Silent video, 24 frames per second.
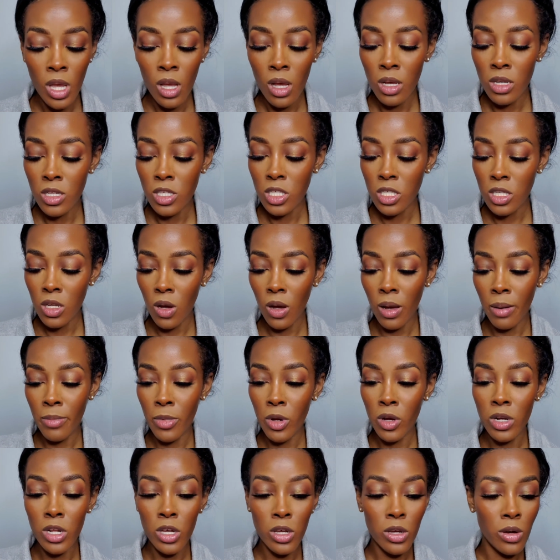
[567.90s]
So I'm
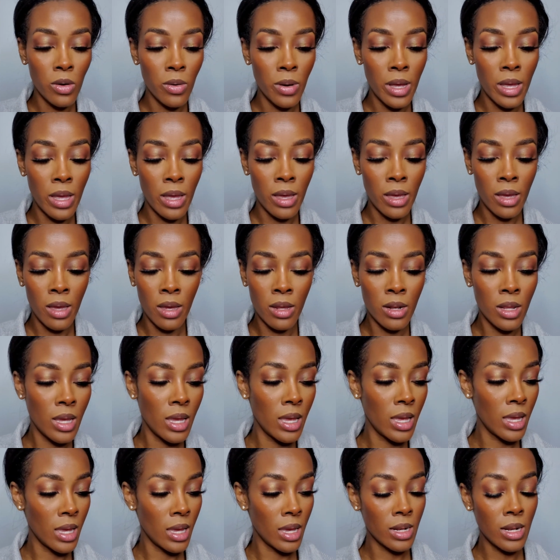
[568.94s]
going to go ahead
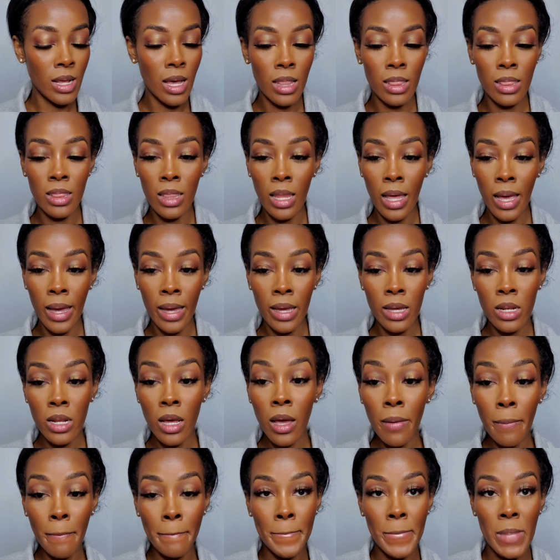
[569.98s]
and line
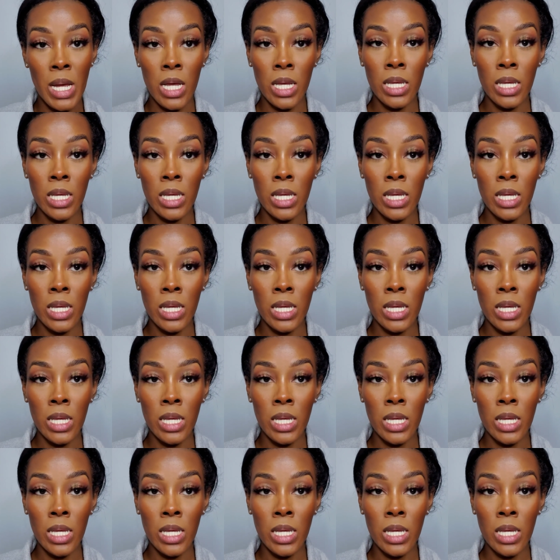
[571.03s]
my